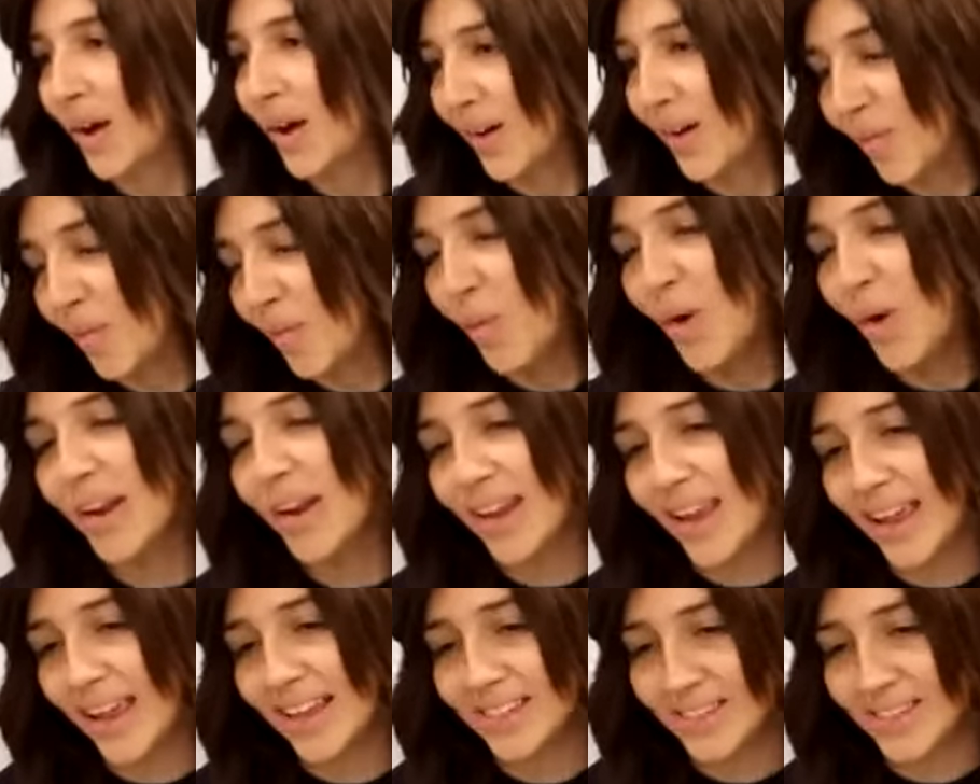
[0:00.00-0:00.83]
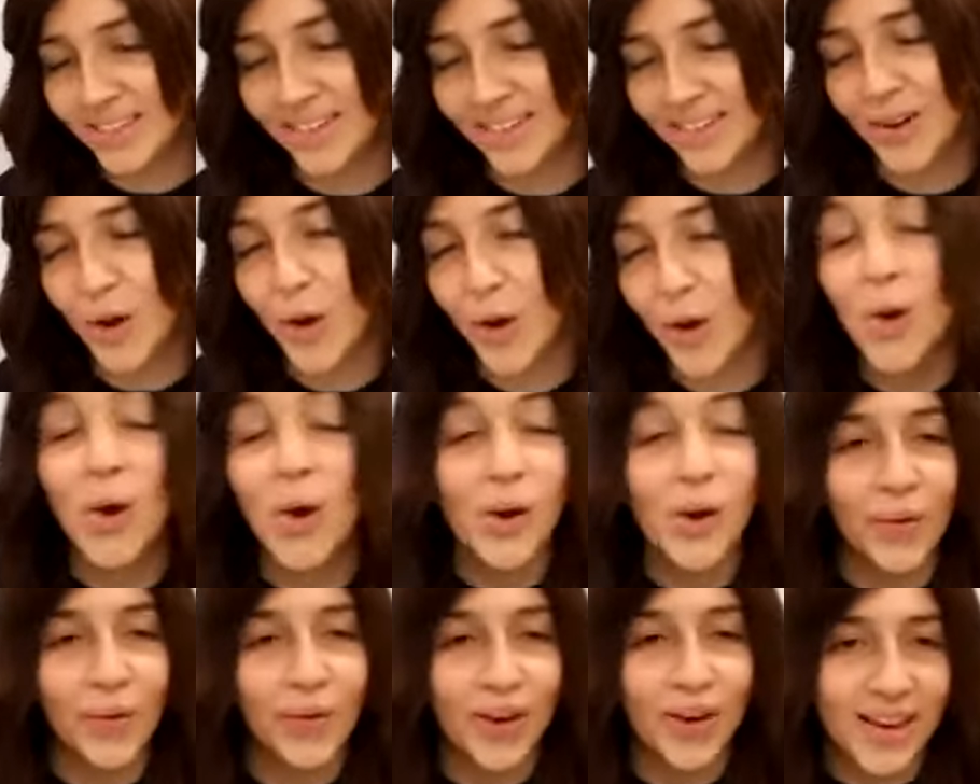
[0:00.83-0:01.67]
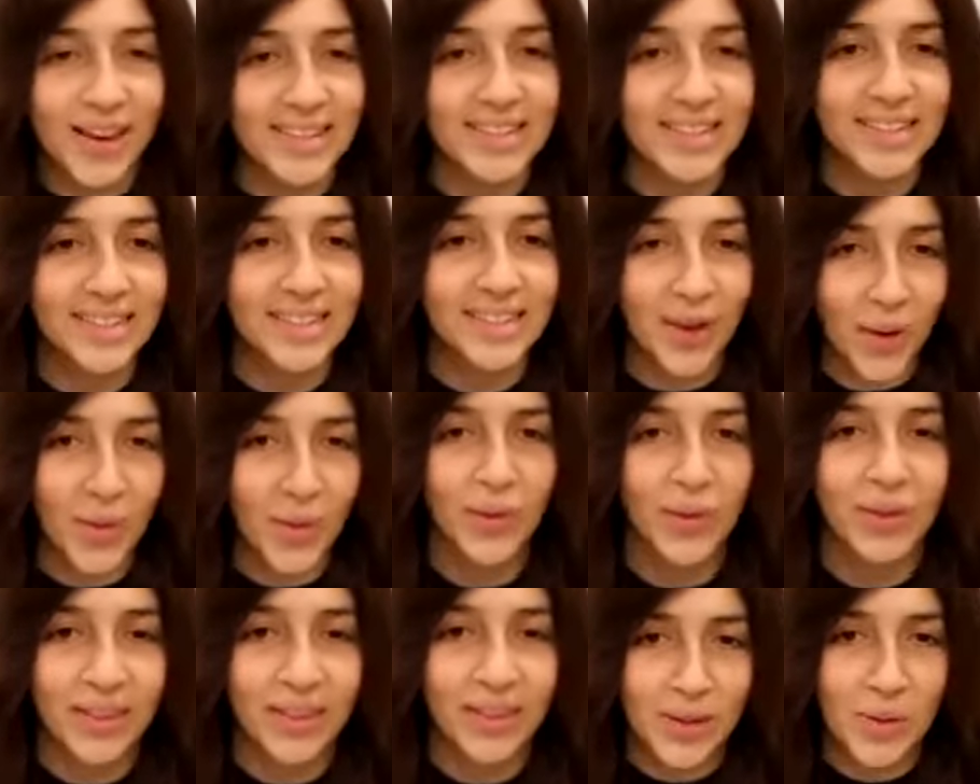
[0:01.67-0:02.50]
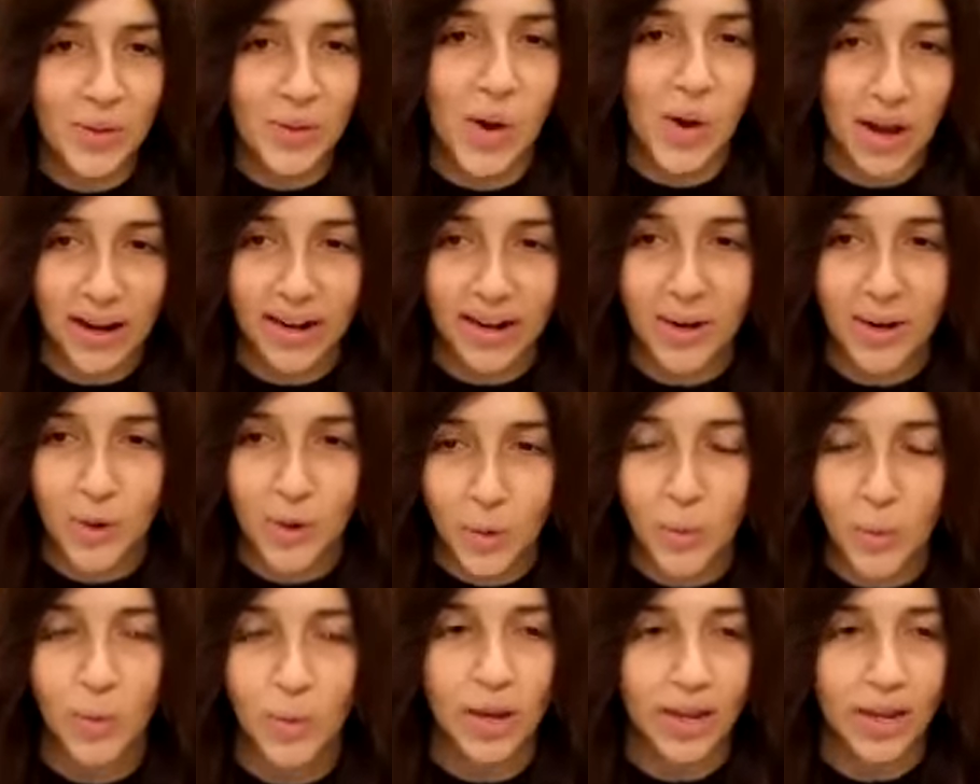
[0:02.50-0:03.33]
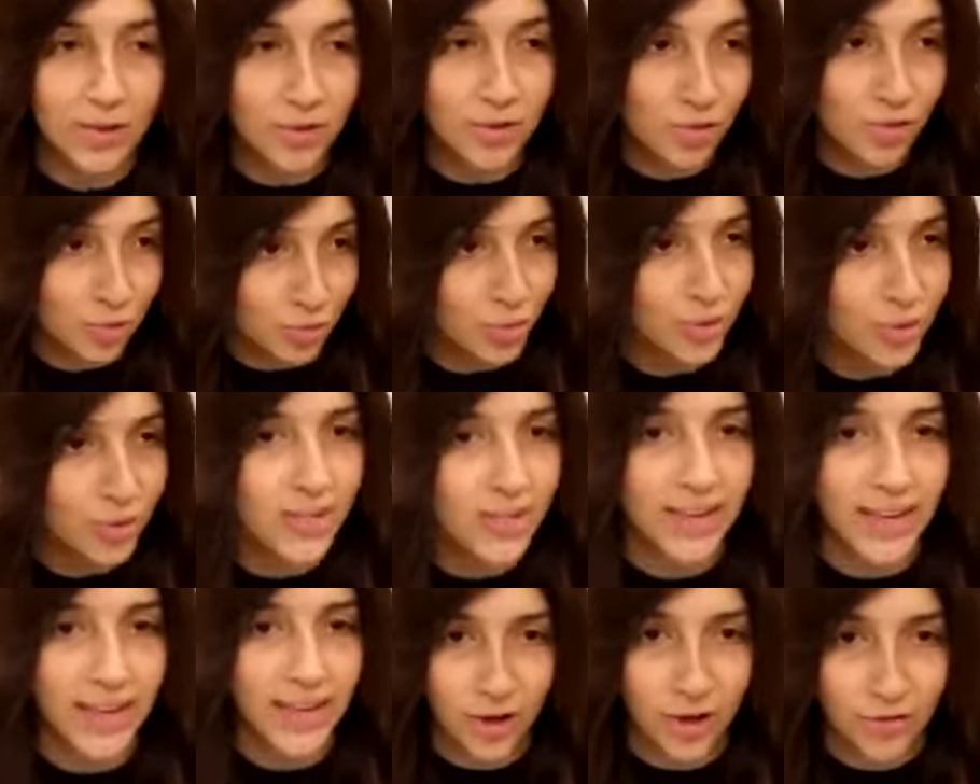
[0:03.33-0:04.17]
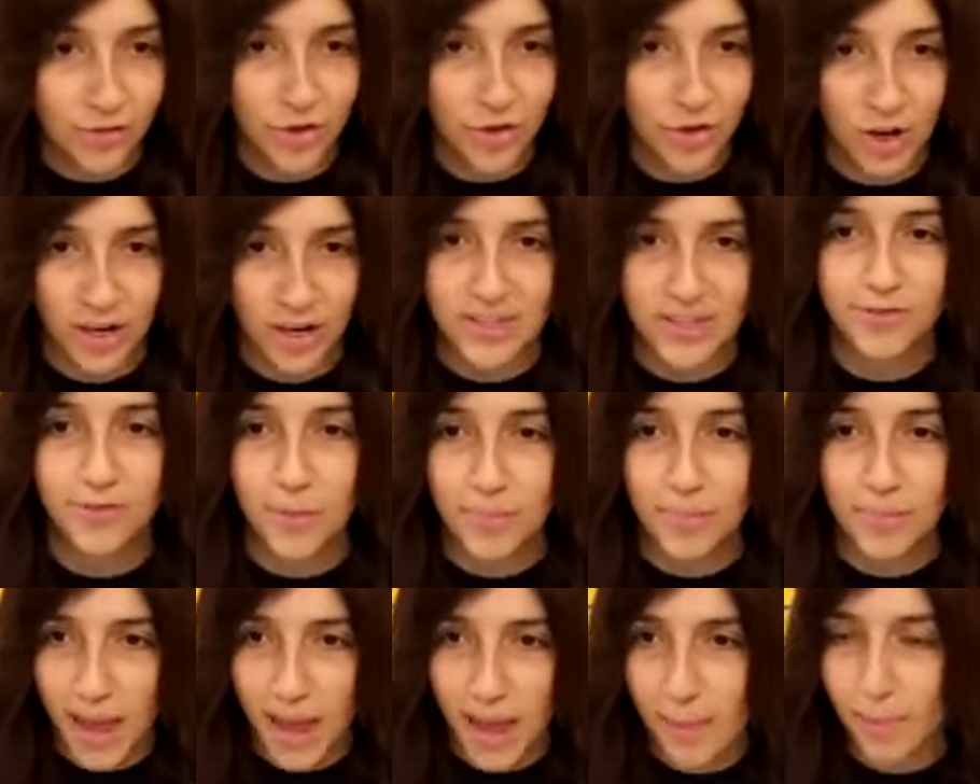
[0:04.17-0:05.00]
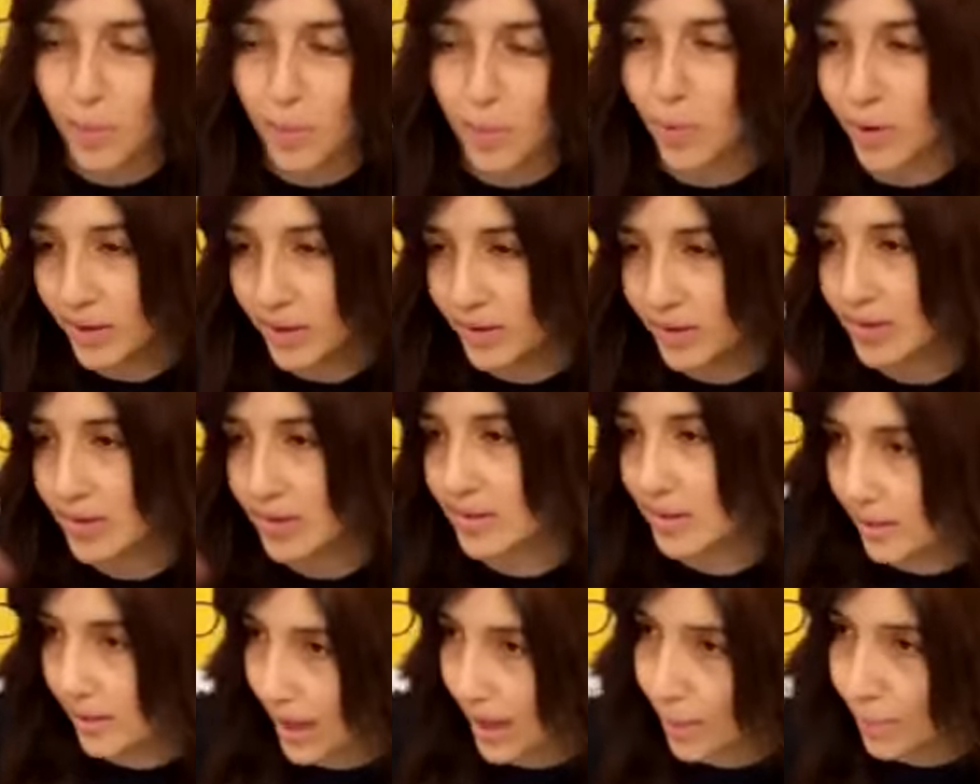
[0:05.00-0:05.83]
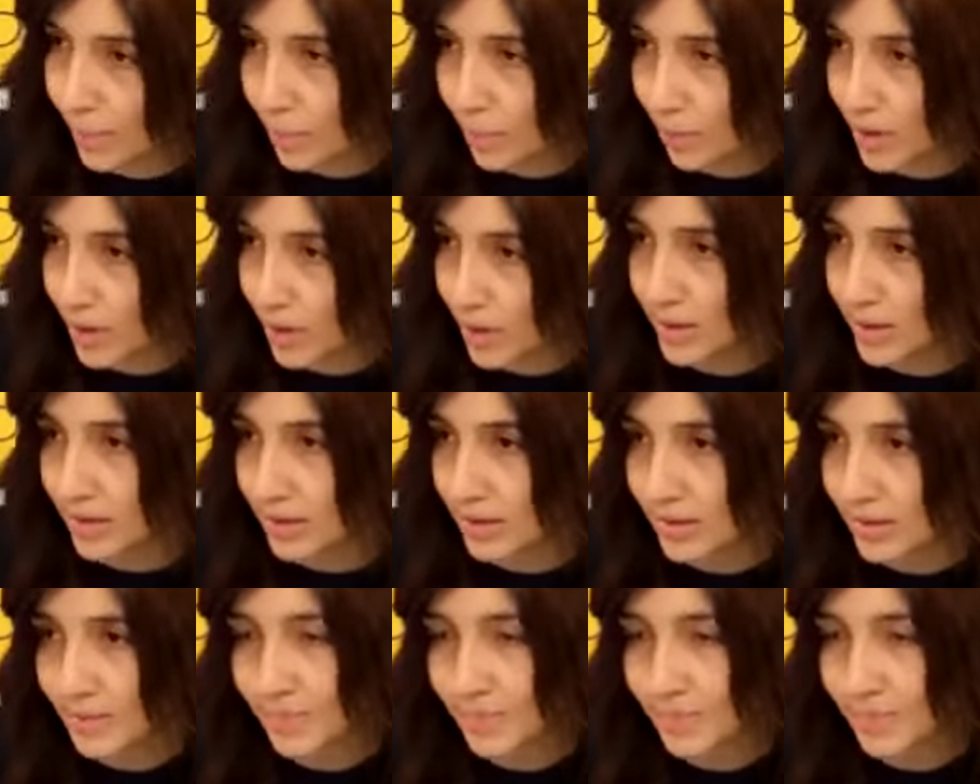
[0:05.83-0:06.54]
Who is the only one who can truly care for us from that point to that point?